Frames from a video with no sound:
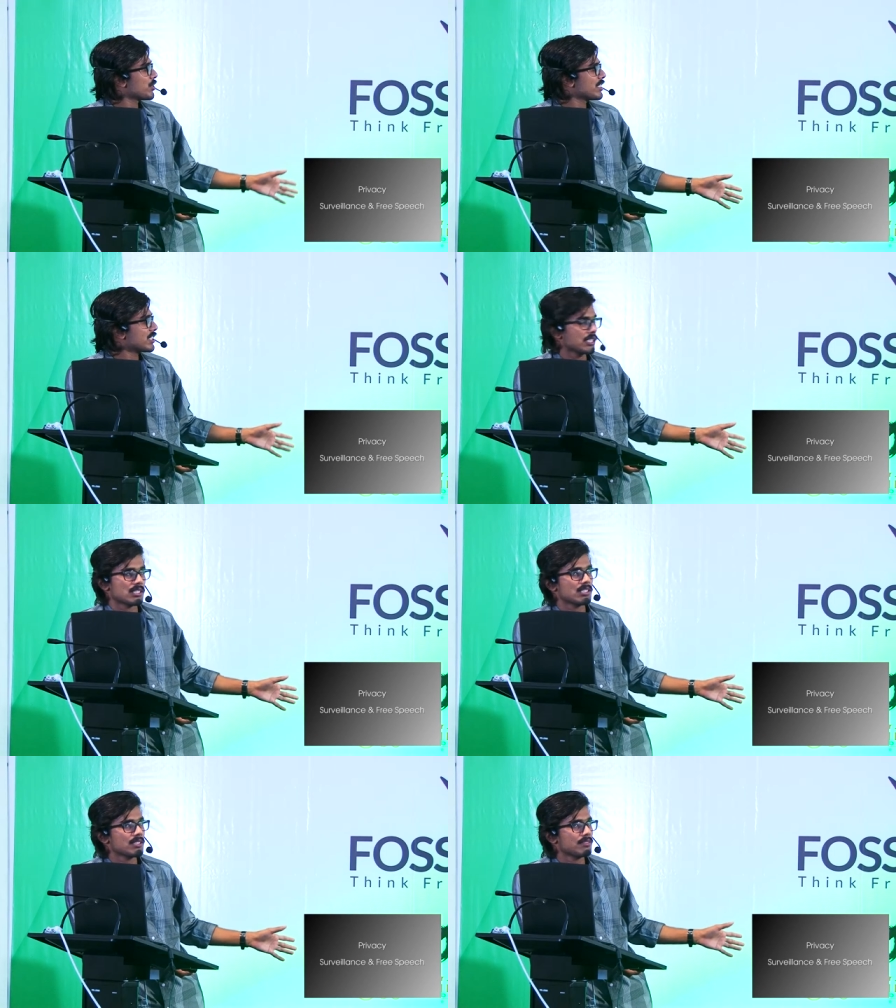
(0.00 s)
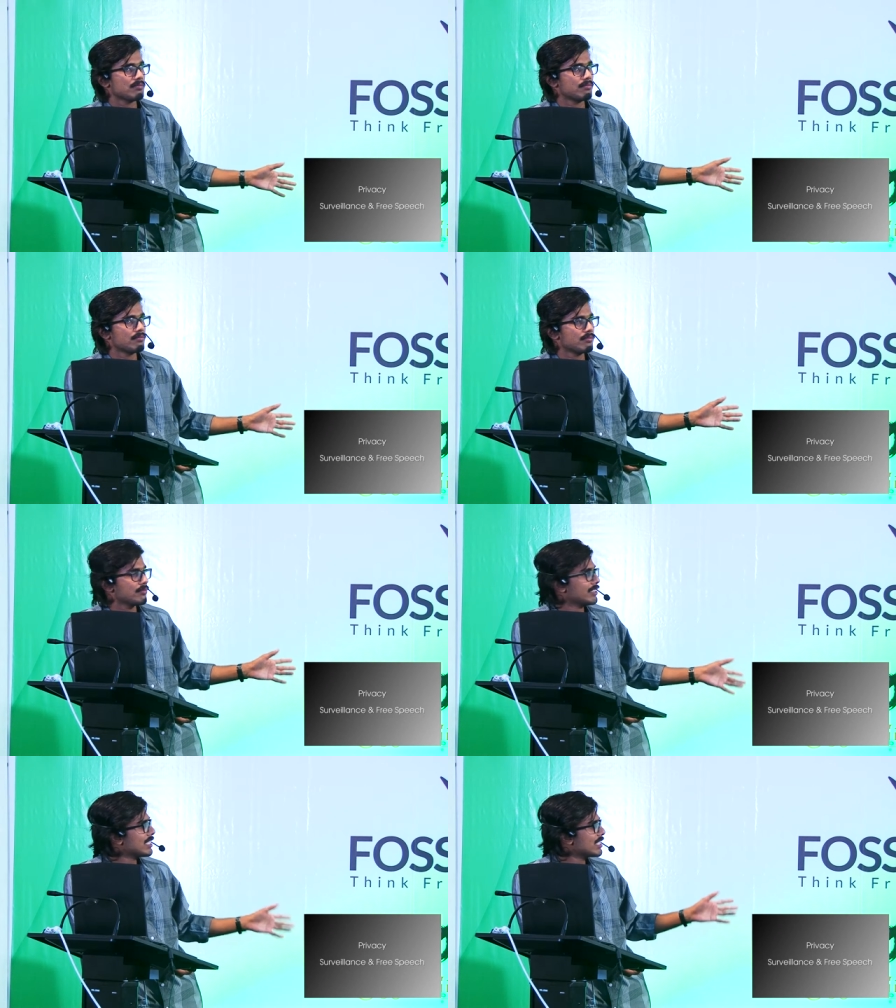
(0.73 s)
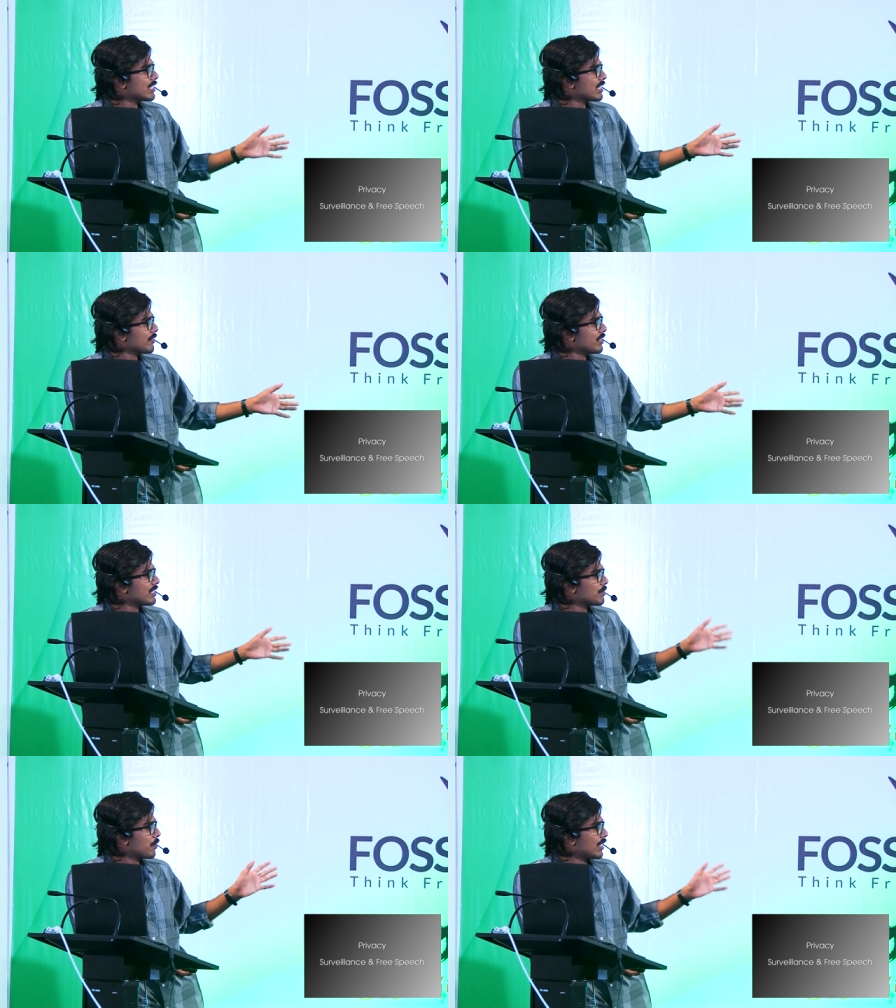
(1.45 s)
your dissent. That's the thing
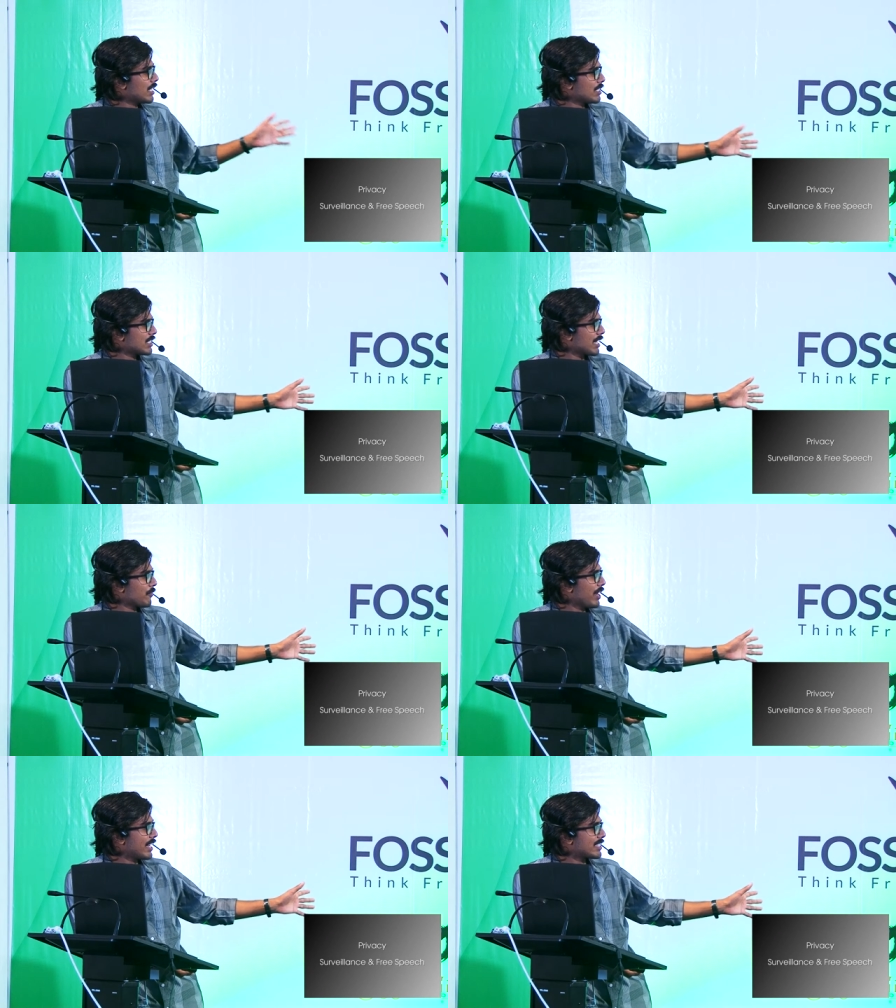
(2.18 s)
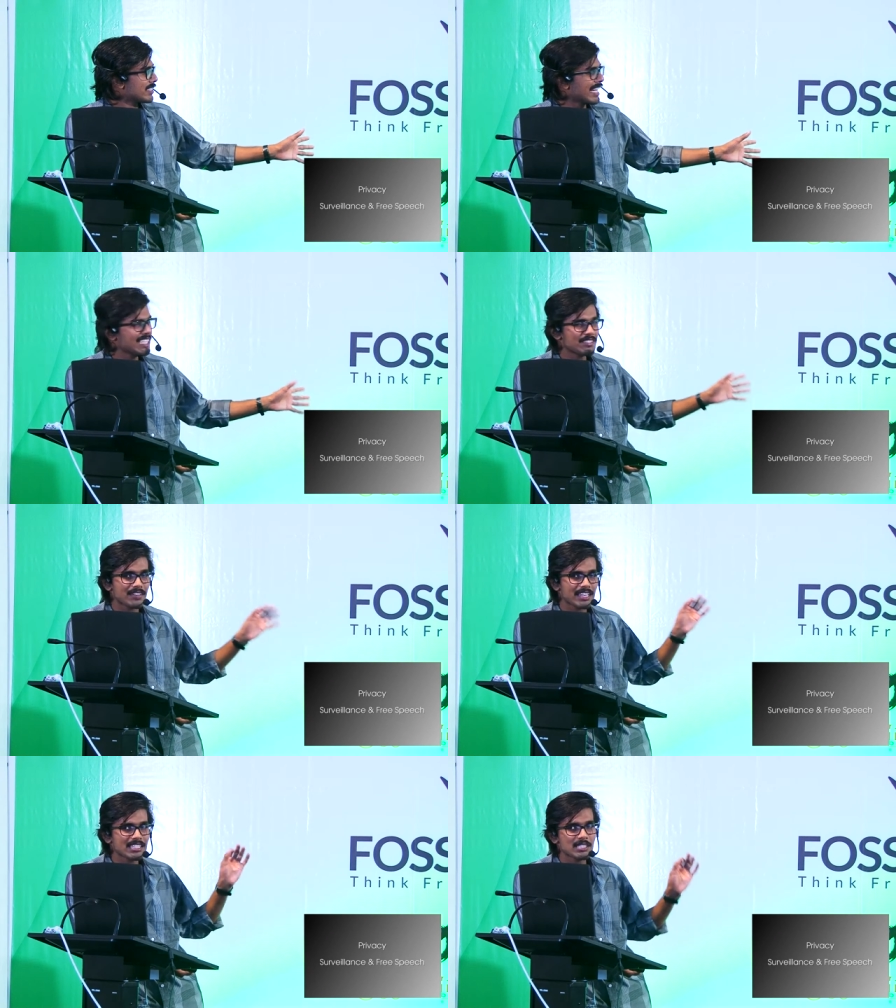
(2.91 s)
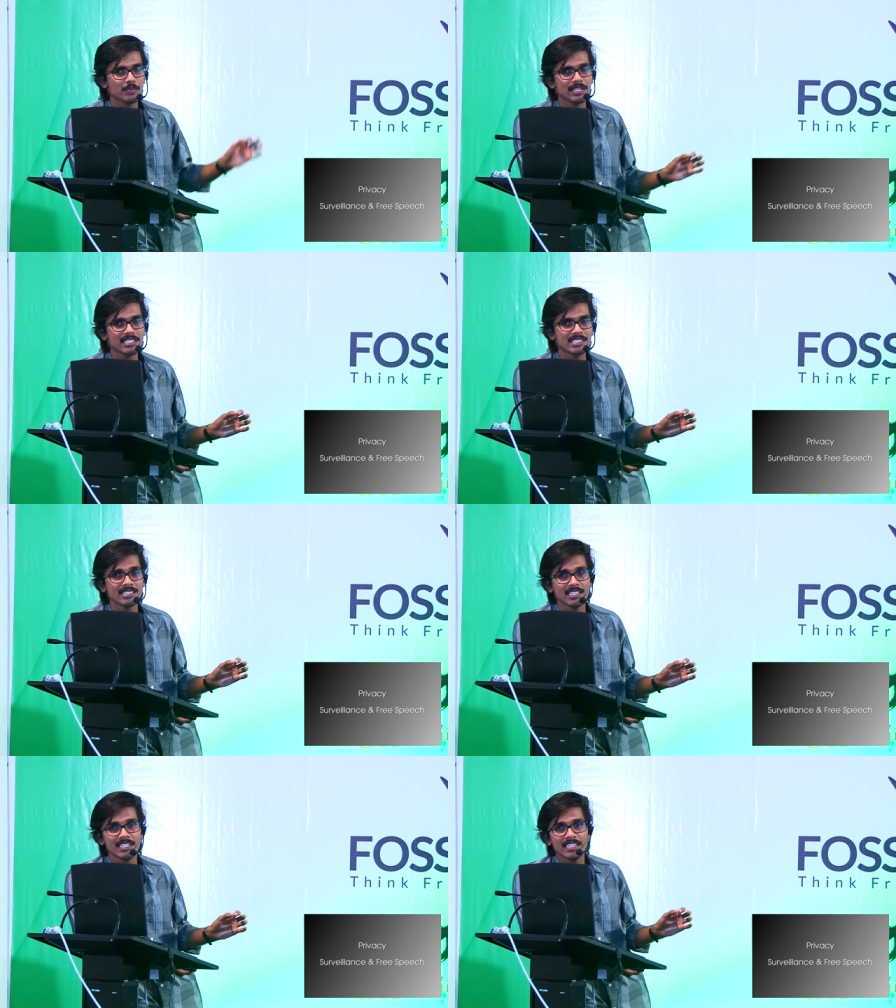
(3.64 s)
with uh, surveillance. And free
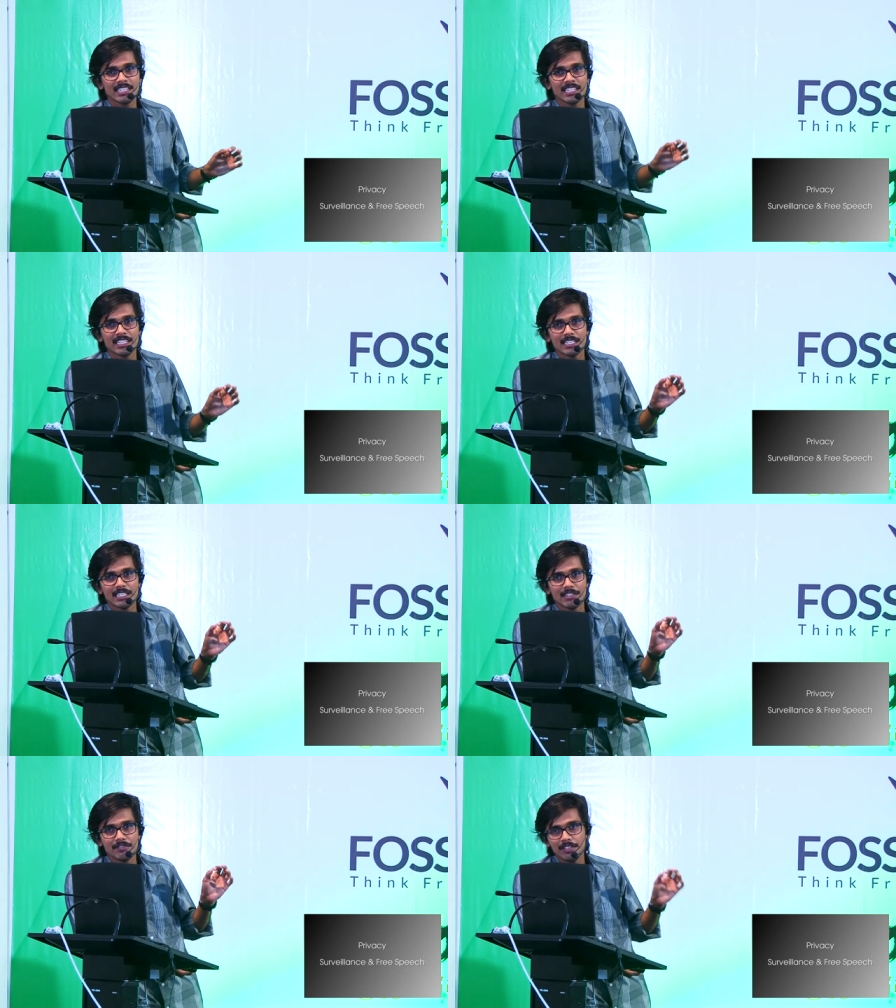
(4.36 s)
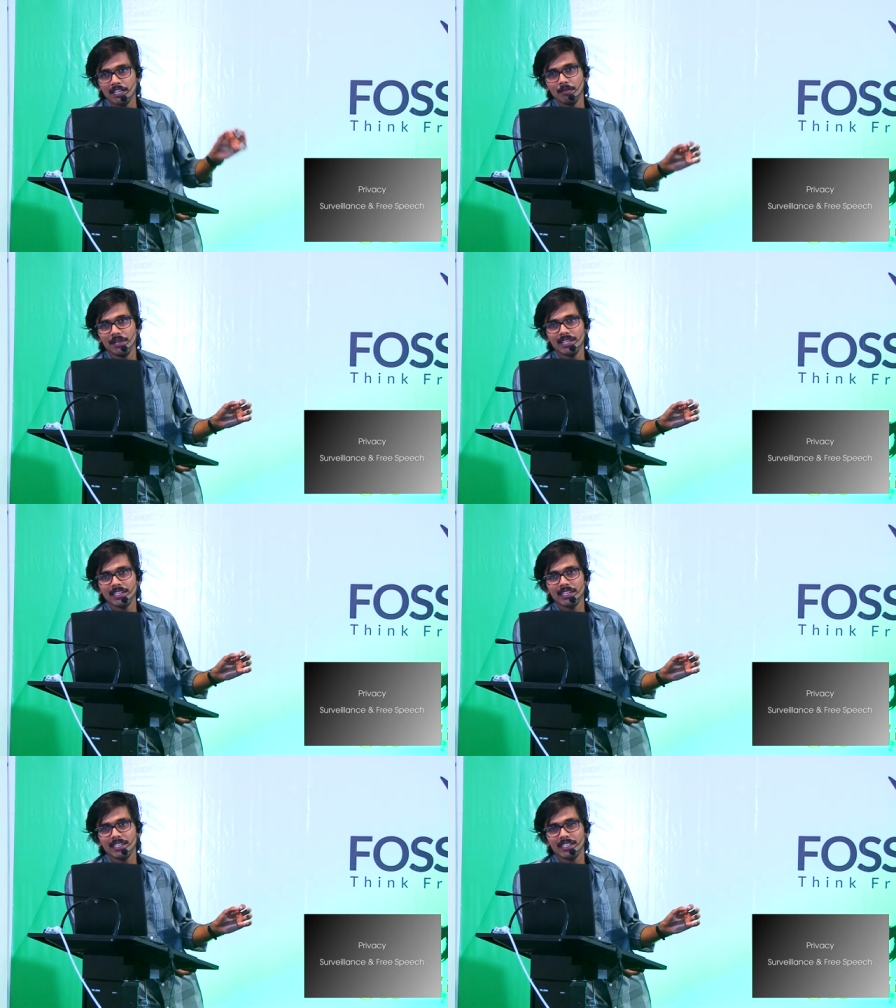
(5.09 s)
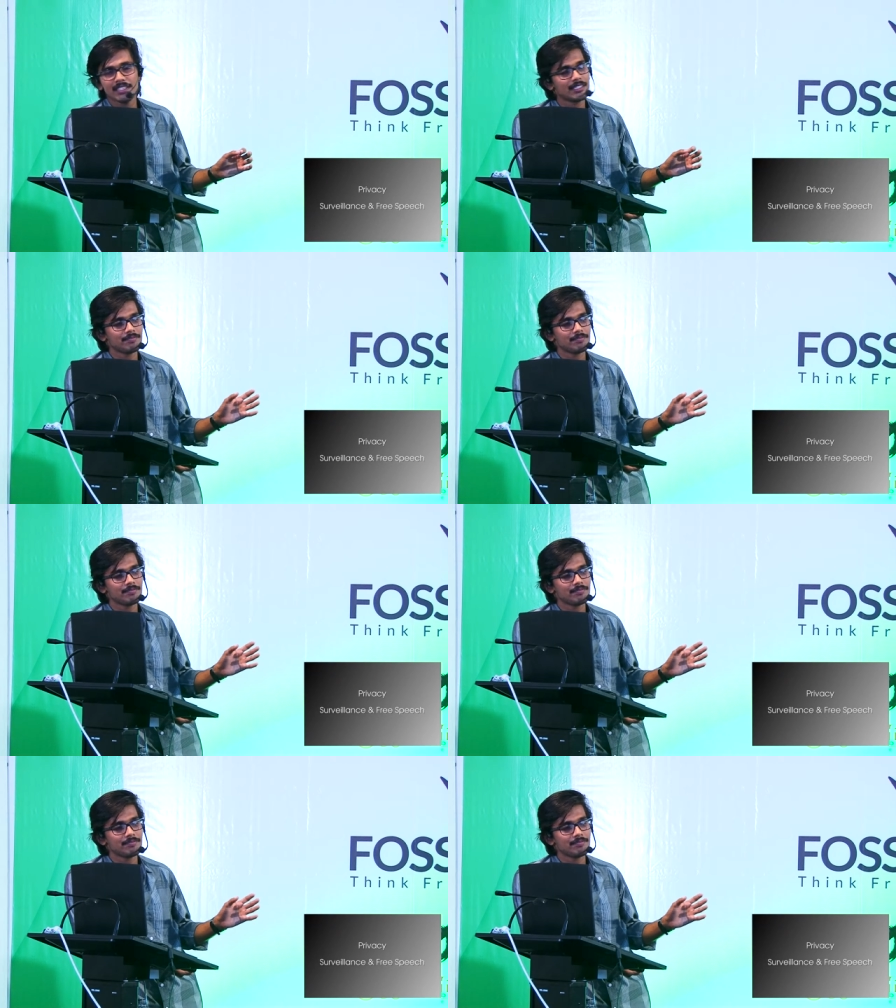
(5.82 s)
speech will be